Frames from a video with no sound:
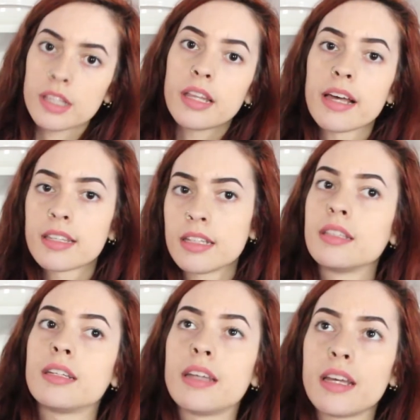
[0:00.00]
lessen
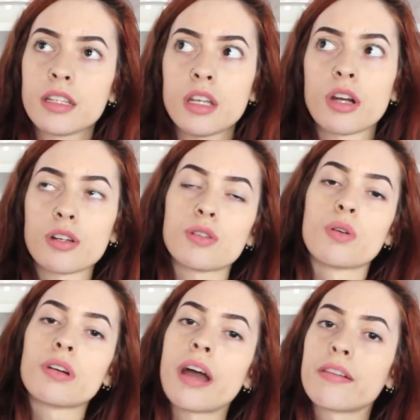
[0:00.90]
the days that you're
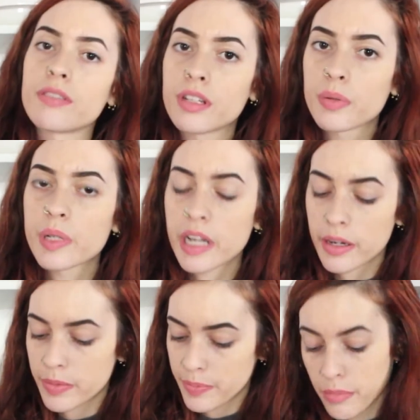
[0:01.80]
sore after your
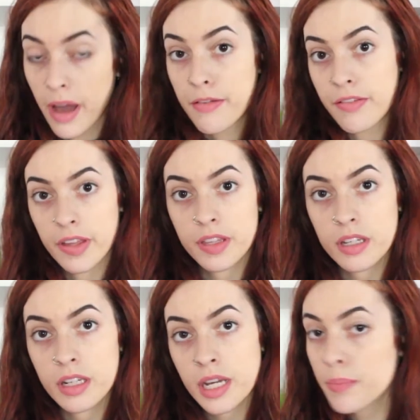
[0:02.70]
workout. My
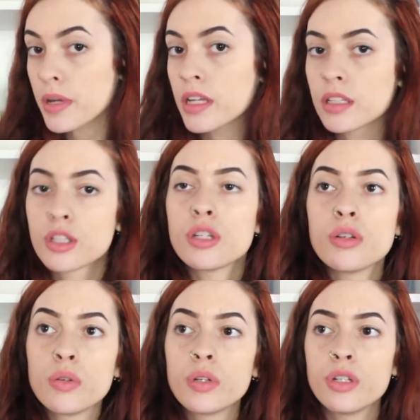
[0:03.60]
fifth tip is
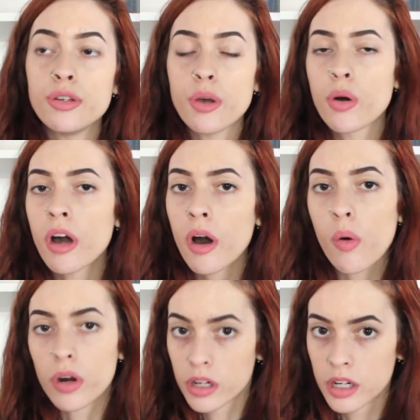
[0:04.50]
to do yoga
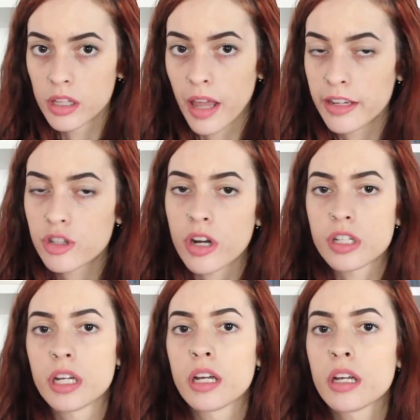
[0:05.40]
or light
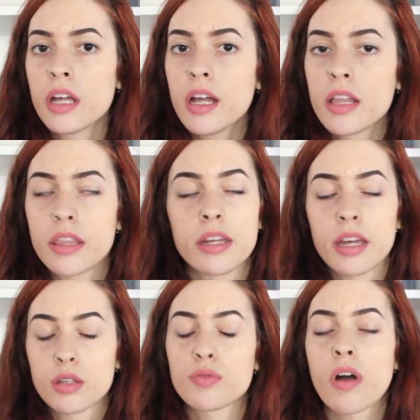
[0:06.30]
stretching the
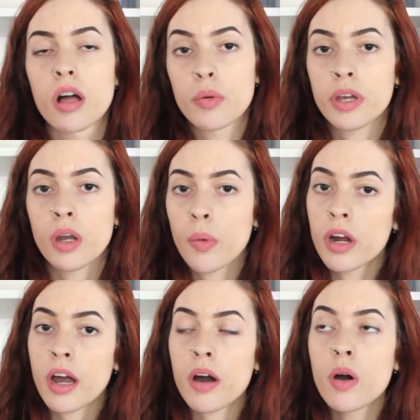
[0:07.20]
days following your
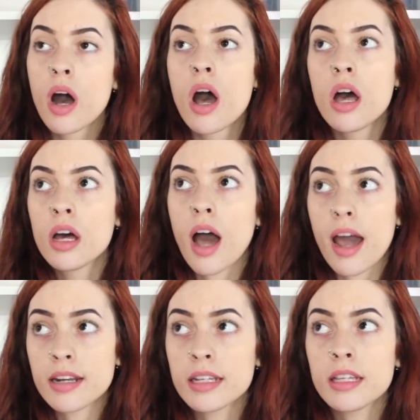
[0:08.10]
workout.
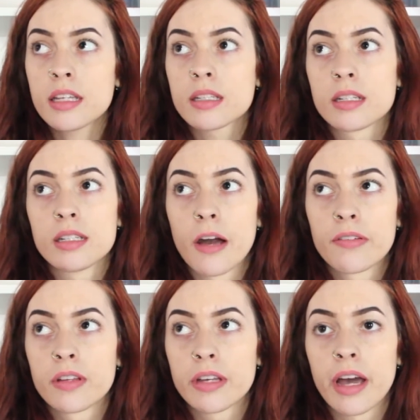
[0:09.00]
I did this and it
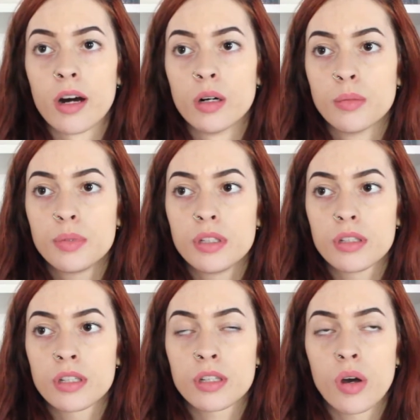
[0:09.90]
definitely helped
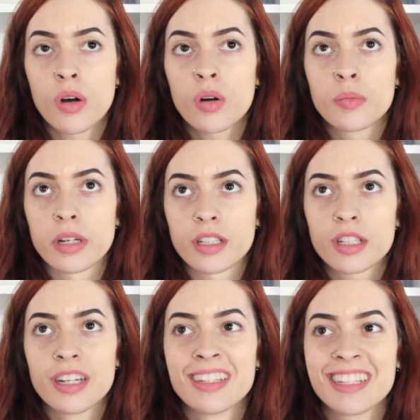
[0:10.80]
so
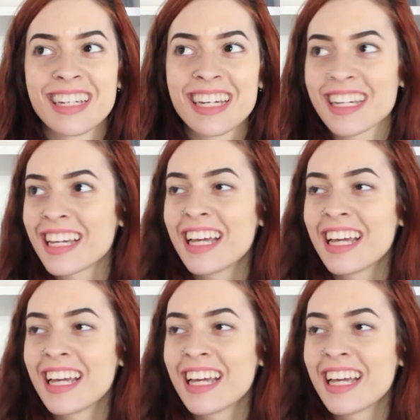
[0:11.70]
much. Like,